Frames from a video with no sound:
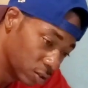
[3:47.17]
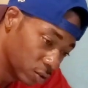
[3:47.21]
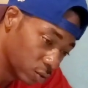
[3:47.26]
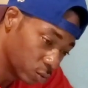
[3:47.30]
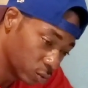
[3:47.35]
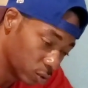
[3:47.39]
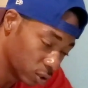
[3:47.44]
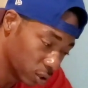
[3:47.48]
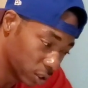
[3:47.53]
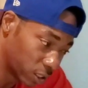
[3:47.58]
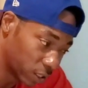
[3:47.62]

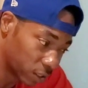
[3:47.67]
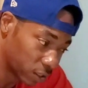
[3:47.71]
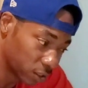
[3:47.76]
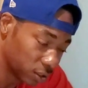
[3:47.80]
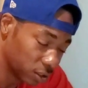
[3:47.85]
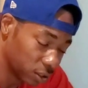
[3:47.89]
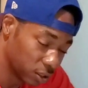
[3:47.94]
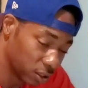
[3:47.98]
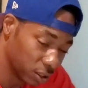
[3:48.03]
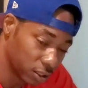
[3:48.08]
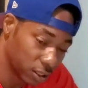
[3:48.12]
wheel
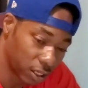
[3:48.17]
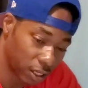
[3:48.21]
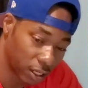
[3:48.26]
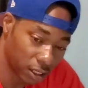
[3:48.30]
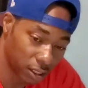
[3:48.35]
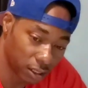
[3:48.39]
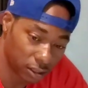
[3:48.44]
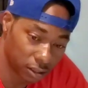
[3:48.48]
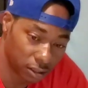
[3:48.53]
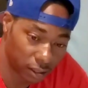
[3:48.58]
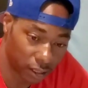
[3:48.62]
locking nut.
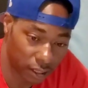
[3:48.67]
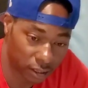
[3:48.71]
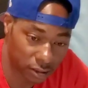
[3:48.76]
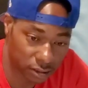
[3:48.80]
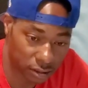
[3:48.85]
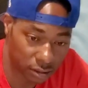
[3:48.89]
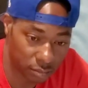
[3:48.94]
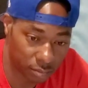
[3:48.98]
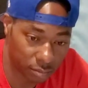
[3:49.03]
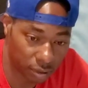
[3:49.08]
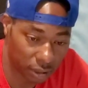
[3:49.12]
They're
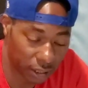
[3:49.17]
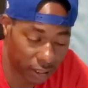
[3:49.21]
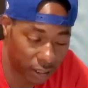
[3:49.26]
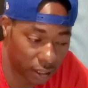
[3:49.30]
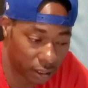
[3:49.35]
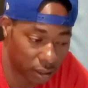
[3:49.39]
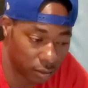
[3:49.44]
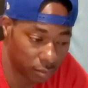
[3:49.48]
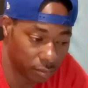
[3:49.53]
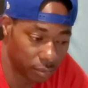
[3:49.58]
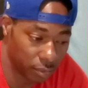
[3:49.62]
actually black,
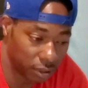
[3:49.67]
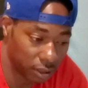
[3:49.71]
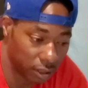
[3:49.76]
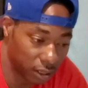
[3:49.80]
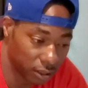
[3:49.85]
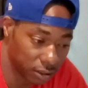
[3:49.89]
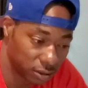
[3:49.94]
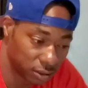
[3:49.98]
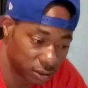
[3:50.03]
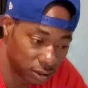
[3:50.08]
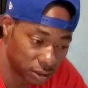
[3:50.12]
but I
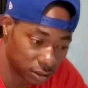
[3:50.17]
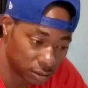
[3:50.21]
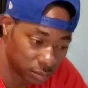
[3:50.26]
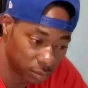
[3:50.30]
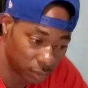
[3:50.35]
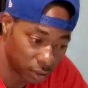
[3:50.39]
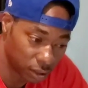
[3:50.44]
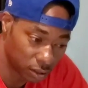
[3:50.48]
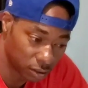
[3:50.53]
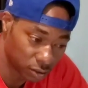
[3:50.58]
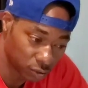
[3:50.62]
took them
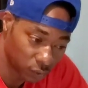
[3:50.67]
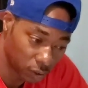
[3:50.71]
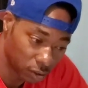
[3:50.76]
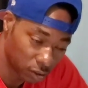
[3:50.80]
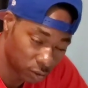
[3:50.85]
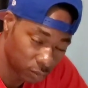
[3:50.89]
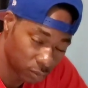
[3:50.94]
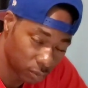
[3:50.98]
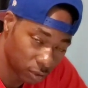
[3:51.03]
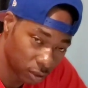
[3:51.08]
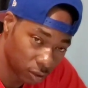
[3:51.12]
out, swapped
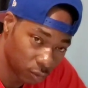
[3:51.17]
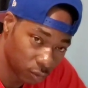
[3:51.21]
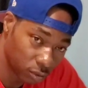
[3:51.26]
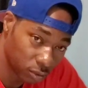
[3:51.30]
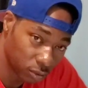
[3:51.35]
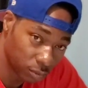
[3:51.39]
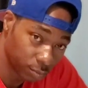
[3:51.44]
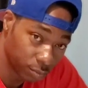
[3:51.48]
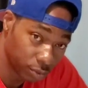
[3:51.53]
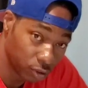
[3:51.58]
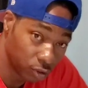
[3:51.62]
them out with
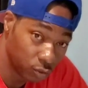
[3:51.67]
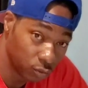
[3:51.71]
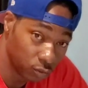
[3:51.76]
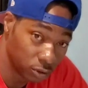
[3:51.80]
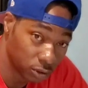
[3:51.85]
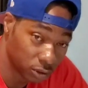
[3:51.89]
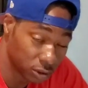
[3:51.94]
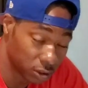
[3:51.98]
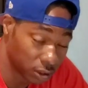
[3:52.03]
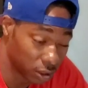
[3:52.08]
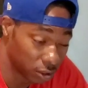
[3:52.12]
the blue
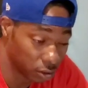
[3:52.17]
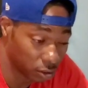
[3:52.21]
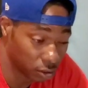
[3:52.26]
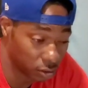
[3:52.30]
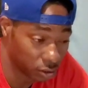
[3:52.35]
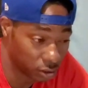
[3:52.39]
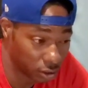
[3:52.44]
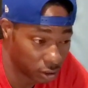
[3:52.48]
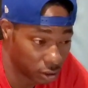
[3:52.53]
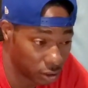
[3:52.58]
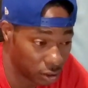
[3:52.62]
ones that are
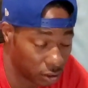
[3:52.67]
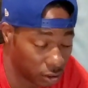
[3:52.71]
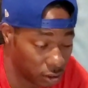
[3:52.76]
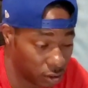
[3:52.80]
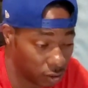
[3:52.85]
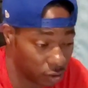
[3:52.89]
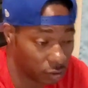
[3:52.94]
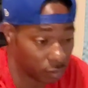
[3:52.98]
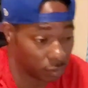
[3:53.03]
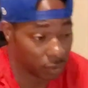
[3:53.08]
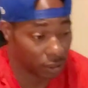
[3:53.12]
currently
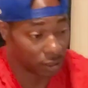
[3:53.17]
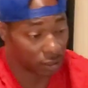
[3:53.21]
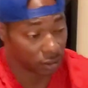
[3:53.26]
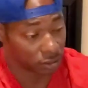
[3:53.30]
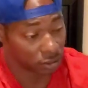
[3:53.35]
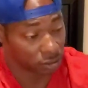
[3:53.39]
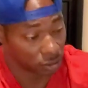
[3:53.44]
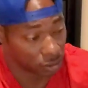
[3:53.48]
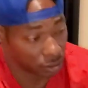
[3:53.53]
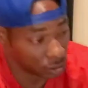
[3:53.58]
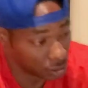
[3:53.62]
on mine.
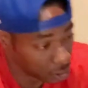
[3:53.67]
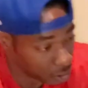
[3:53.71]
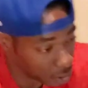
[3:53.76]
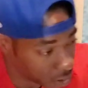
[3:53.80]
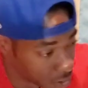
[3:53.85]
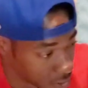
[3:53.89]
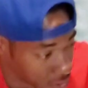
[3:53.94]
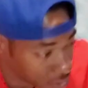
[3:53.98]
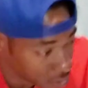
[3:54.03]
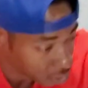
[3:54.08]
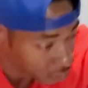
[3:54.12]
So, I
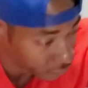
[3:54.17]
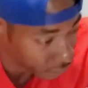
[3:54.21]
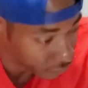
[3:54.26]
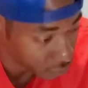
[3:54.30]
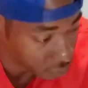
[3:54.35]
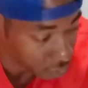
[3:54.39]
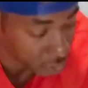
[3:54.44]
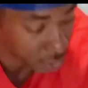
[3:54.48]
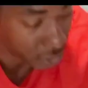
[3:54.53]
don't know if you can